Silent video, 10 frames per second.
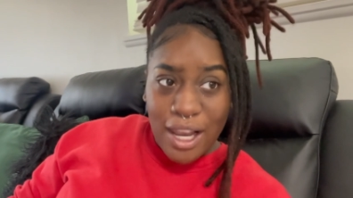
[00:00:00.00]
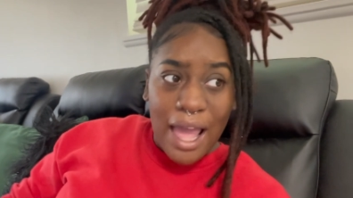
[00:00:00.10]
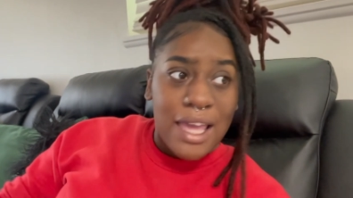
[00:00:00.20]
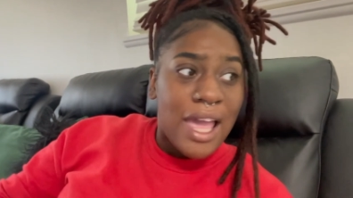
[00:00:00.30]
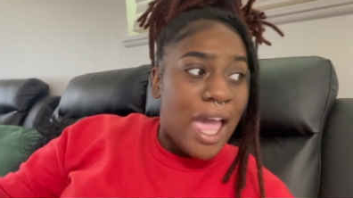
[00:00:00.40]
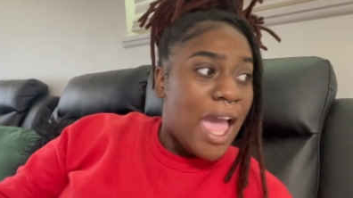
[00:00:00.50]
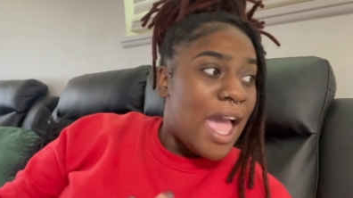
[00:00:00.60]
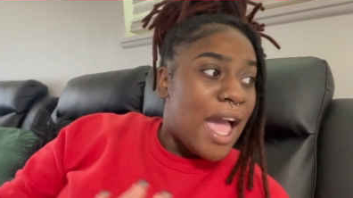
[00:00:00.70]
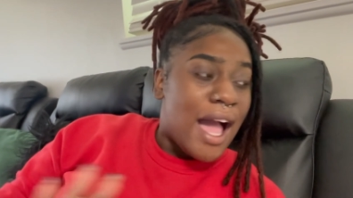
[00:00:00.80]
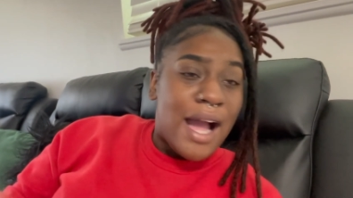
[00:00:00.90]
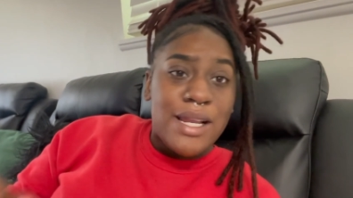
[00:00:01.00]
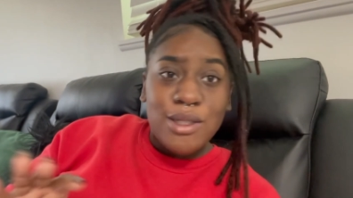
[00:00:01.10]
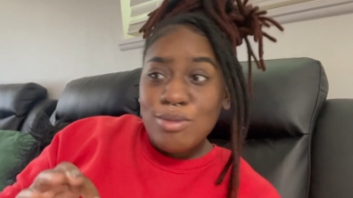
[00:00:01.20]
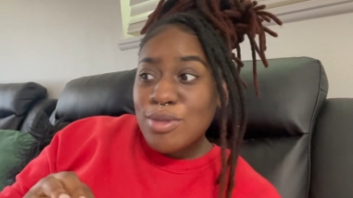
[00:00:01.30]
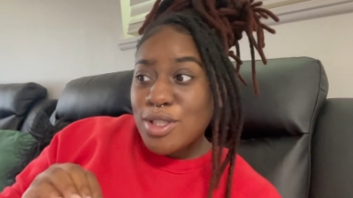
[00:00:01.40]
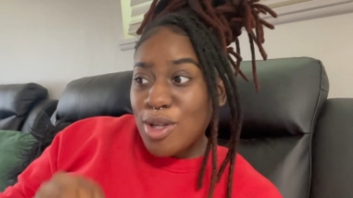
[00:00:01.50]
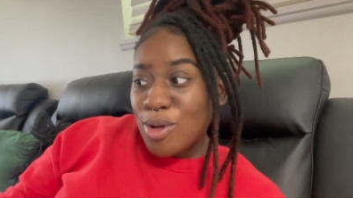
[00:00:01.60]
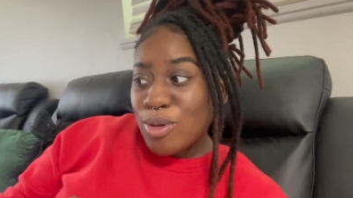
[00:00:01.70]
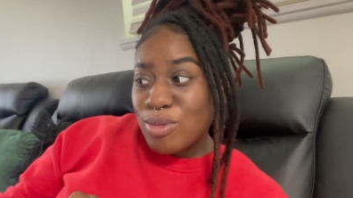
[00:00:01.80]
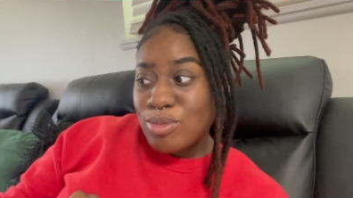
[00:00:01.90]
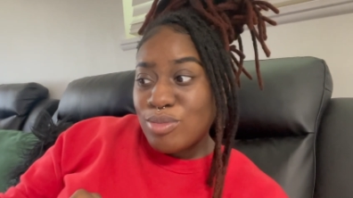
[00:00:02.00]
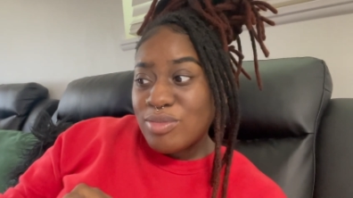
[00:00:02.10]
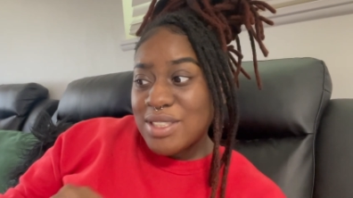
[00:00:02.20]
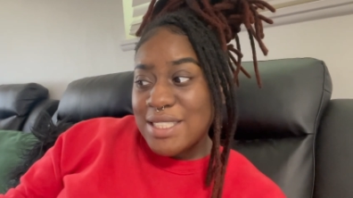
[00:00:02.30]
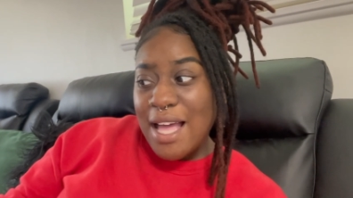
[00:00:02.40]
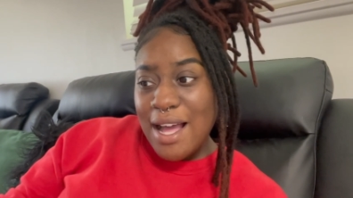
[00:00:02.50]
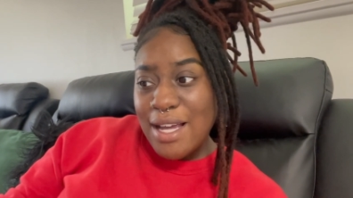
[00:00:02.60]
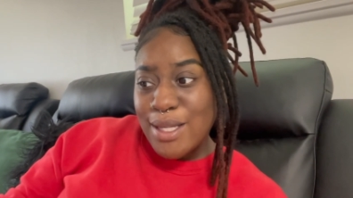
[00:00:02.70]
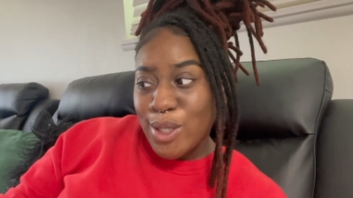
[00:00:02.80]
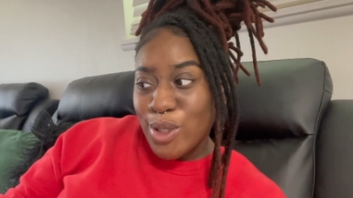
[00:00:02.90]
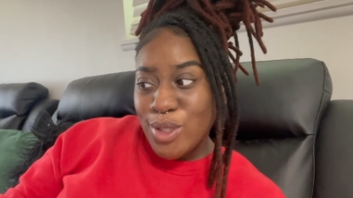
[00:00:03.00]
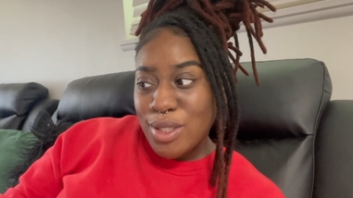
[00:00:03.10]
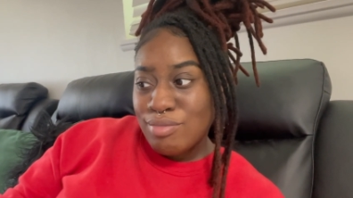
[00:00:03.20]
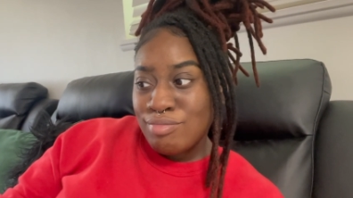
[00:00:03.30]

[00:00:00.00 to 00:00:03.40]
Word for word: Like, I am so tired.